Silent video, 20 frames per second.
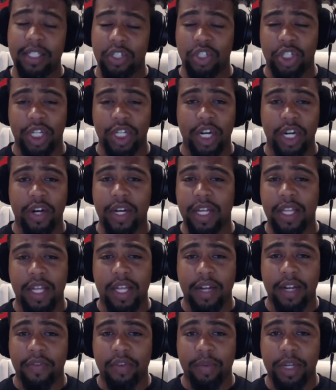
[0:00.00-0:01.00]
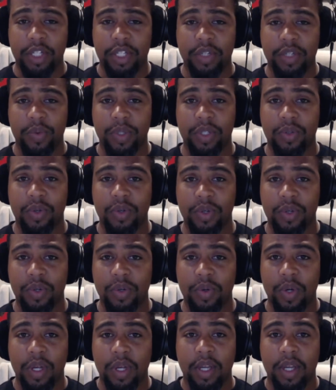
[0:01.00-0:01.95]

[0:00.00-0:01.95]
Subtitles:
share any of that information with the crew,